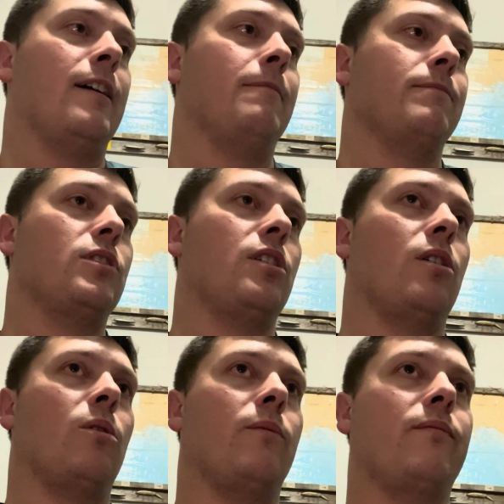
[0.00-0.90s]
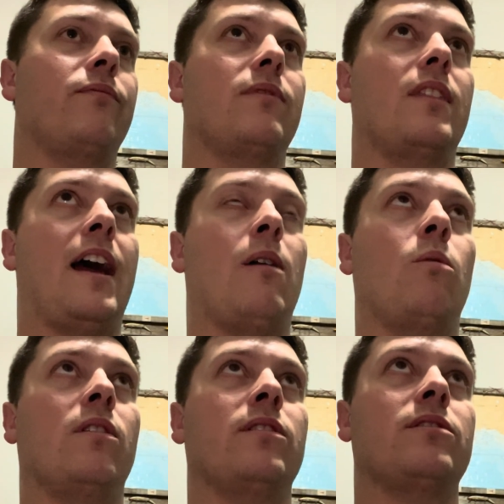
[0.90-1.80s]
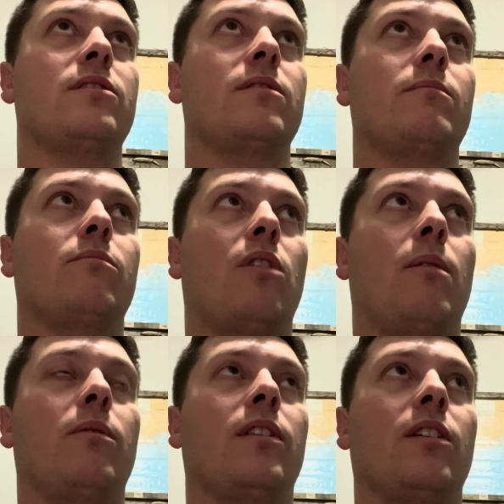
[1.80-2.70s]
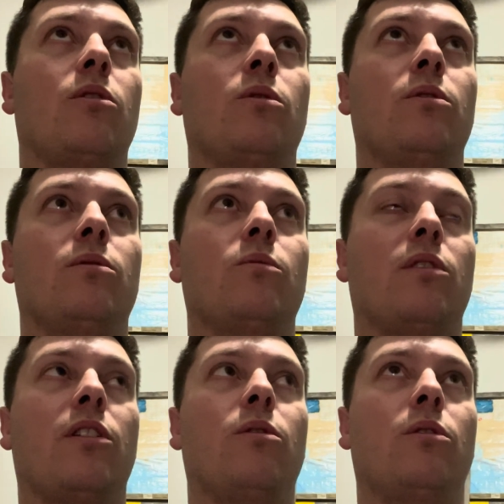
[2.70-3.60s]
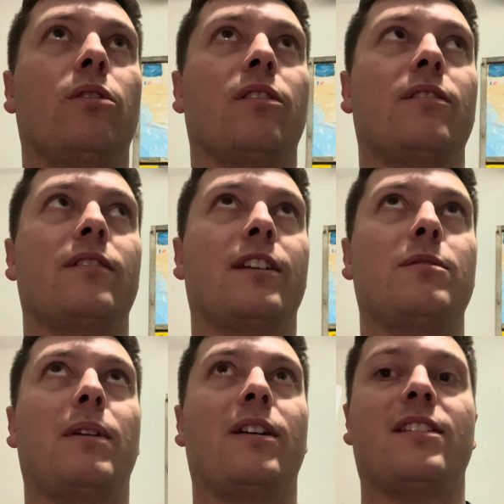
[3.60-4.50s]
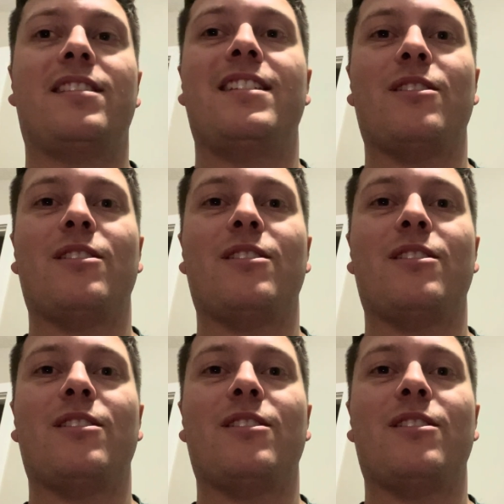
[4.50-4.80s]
So that was probably one of the cooler experiences,